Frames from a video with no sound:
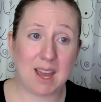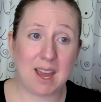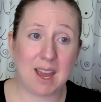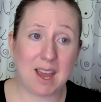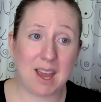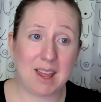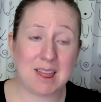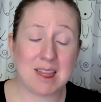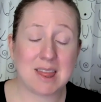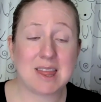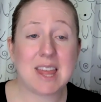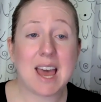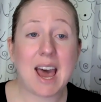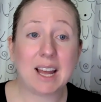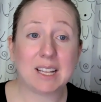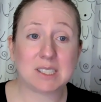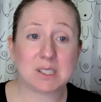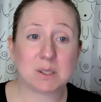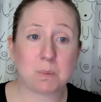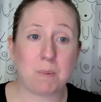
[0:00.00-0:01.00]
And
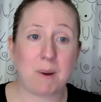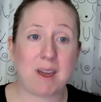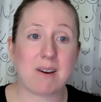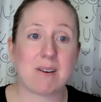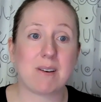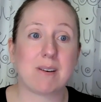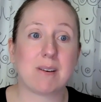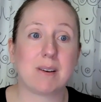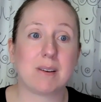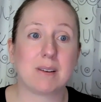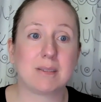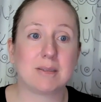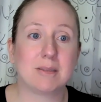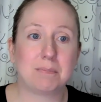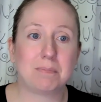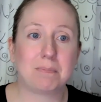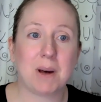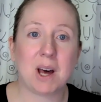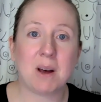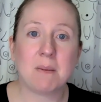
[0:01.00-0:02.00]
that's where
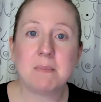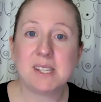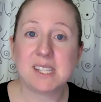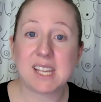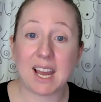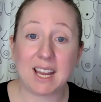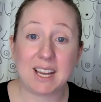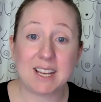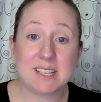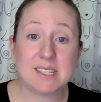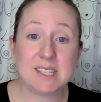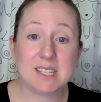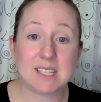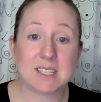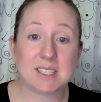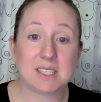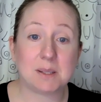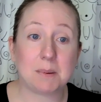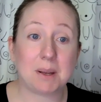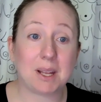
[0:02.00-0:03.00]
pump science
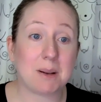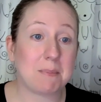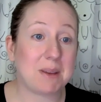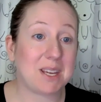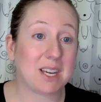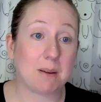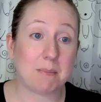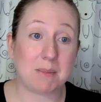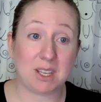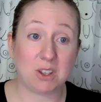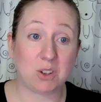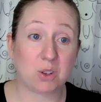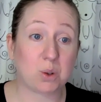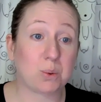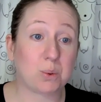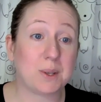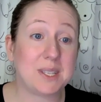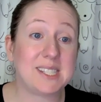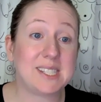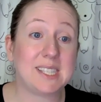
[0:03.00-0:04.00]
is going to become
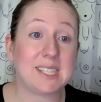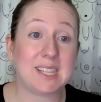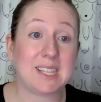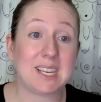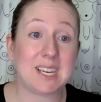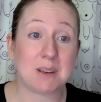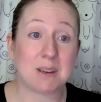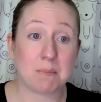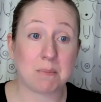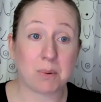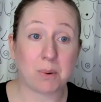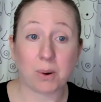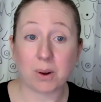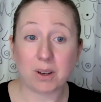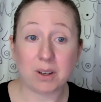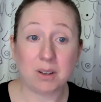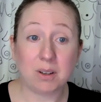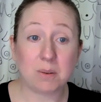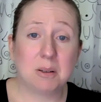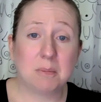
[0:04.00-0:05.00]
increasingly
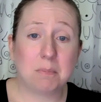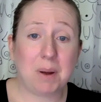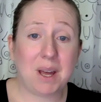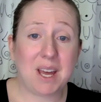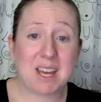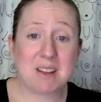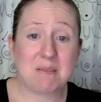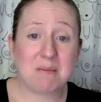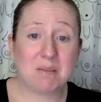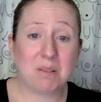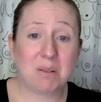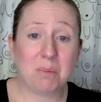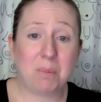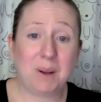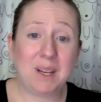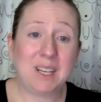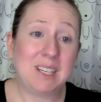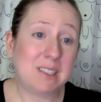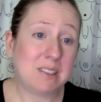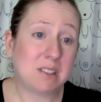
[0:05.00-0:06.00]
important, but
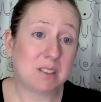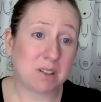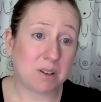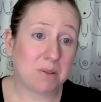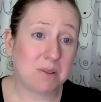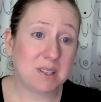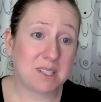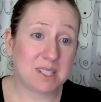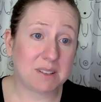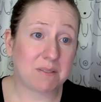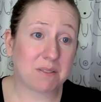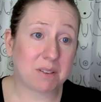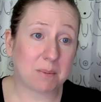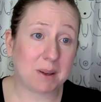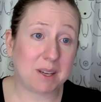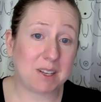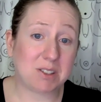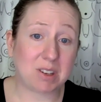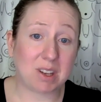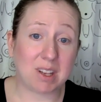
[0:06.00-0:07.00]
we need to know this
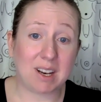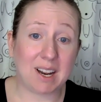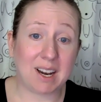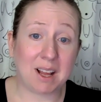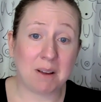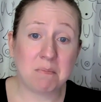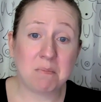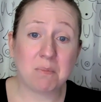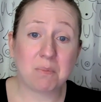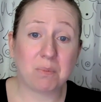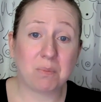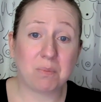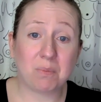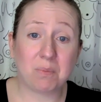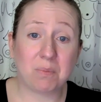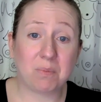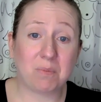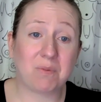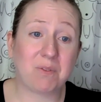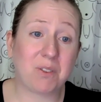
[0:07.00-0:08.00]
information. And I'm,
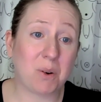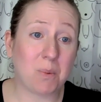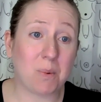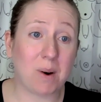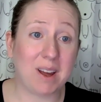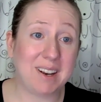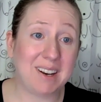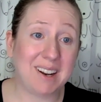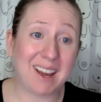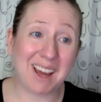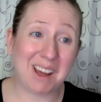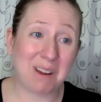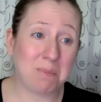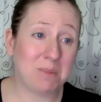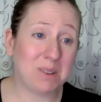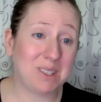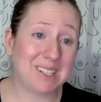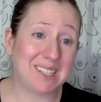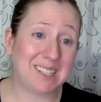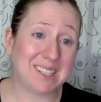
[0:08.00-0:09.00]
for one,
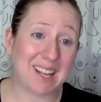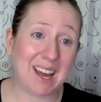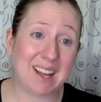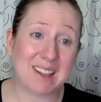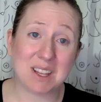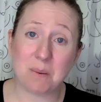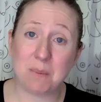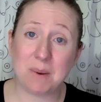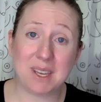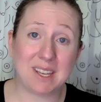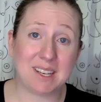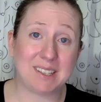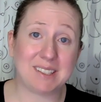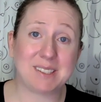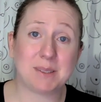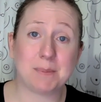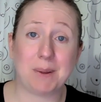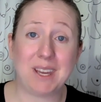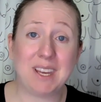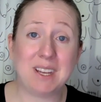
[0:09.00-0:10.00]
I'm really glad that we can
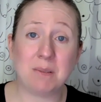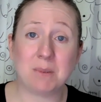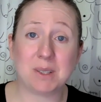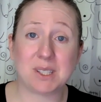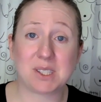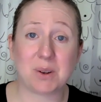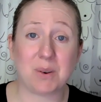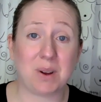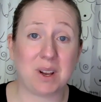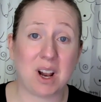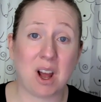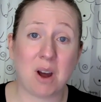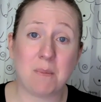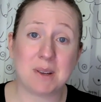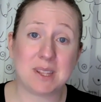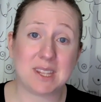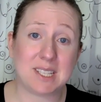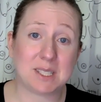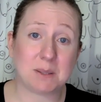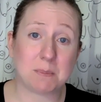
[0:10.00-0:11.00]
explain what's going on
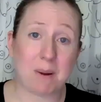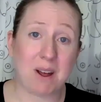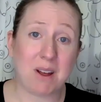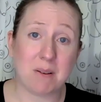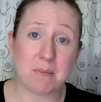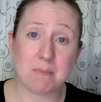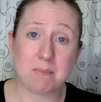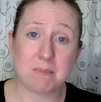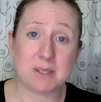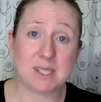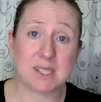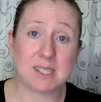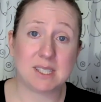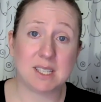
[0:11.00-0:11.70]
with these pumps.